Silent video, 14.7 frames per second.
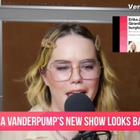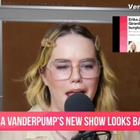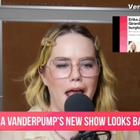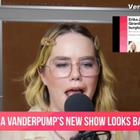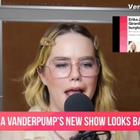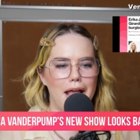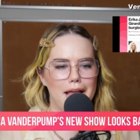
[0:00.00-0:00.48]

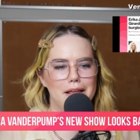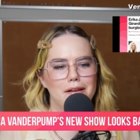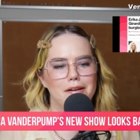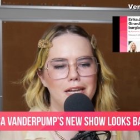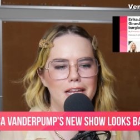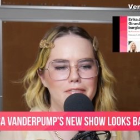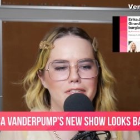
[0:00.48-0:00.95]
I ate
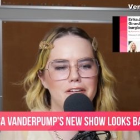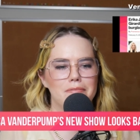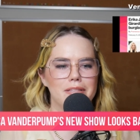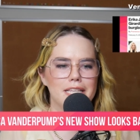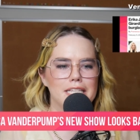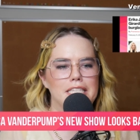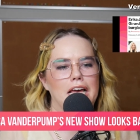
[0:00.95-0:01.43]
her liver
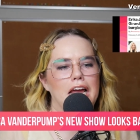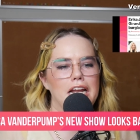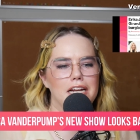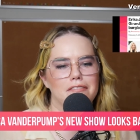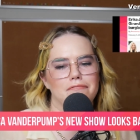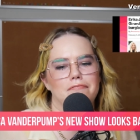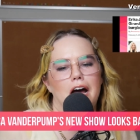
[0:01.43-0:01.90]
with a side
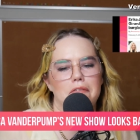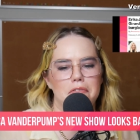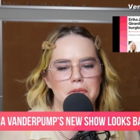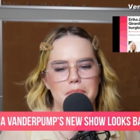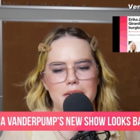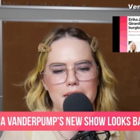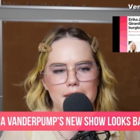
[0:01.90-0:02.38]
of
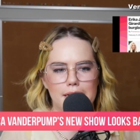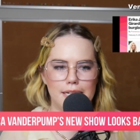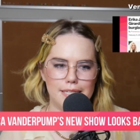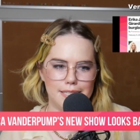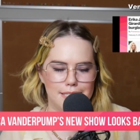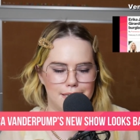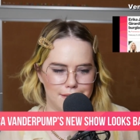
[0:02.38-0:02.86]
fava
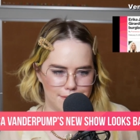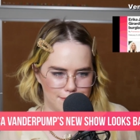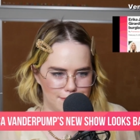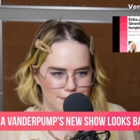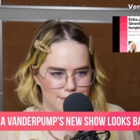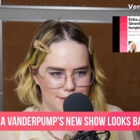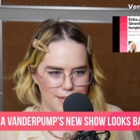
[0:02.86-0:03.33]
beans.
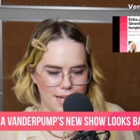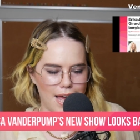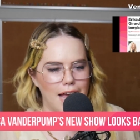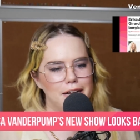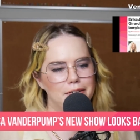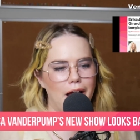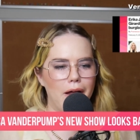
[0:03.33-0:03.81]

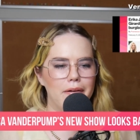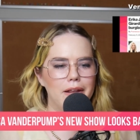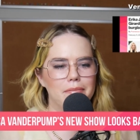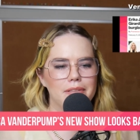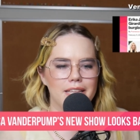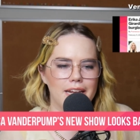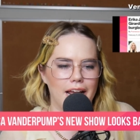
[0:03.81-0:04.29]
I drowned
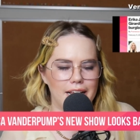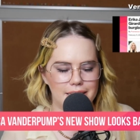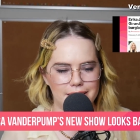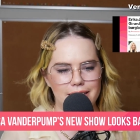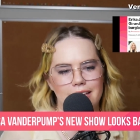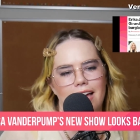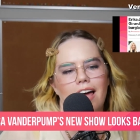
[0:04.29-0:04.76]
it with a nice
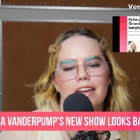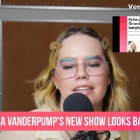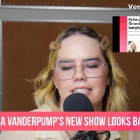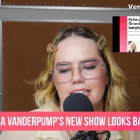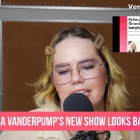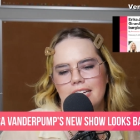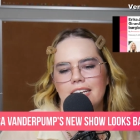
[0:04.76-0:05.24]

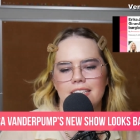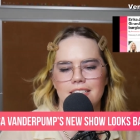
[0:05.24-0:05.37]
Chianti.